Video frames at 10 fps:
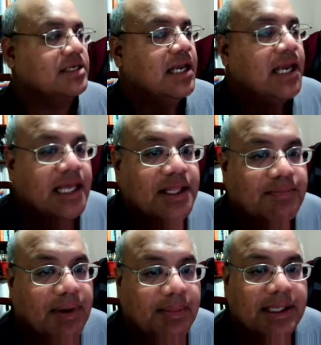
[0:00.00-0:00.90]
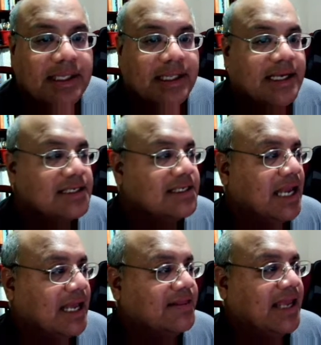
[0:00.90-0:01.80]
in the public links
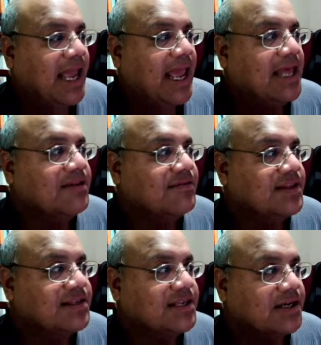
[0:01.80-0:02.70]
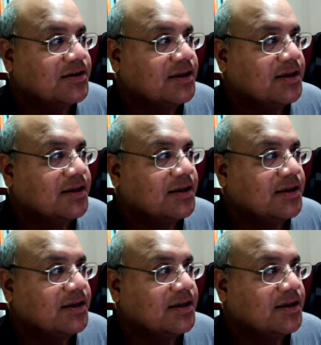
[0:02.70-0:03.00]
at the end of this section.